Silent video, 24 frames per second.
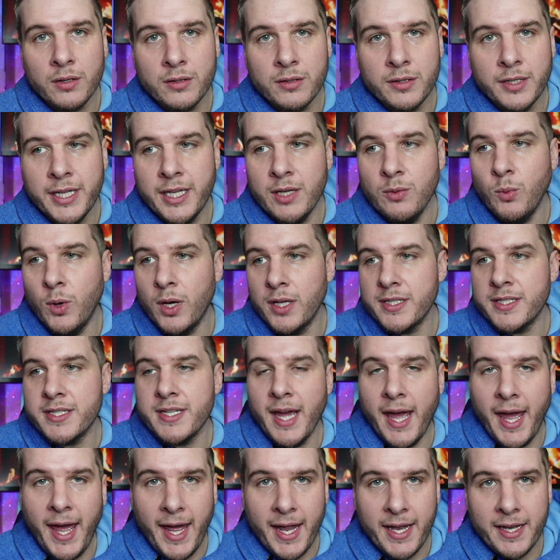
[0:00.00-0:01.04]
He wants
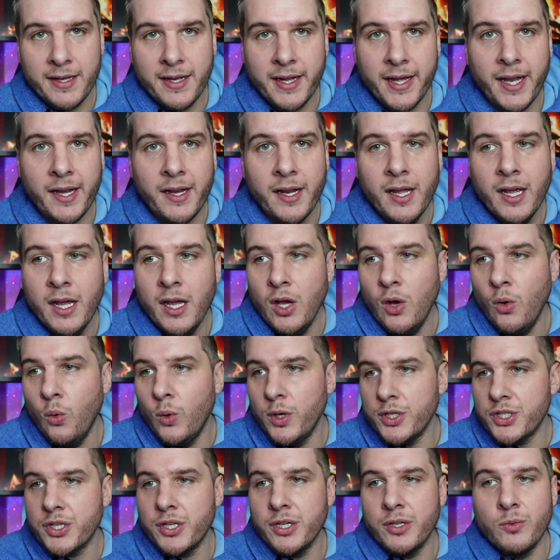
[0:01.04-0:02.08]
to end it,
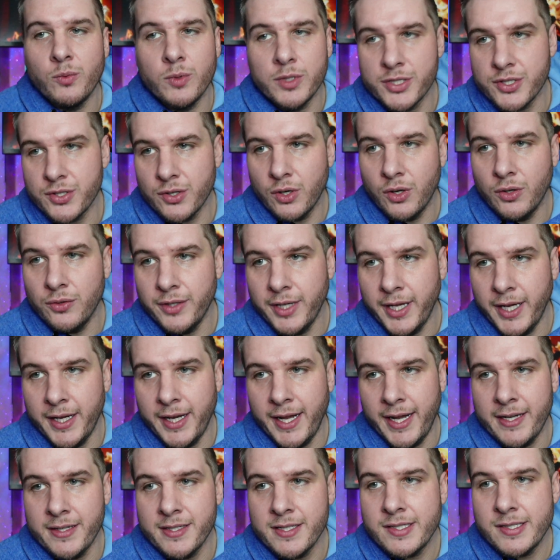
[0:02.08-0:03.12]
which could result in
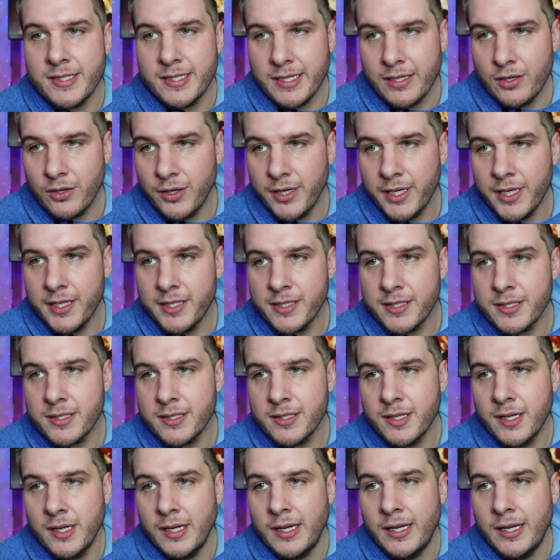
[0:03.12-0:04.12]
a serious,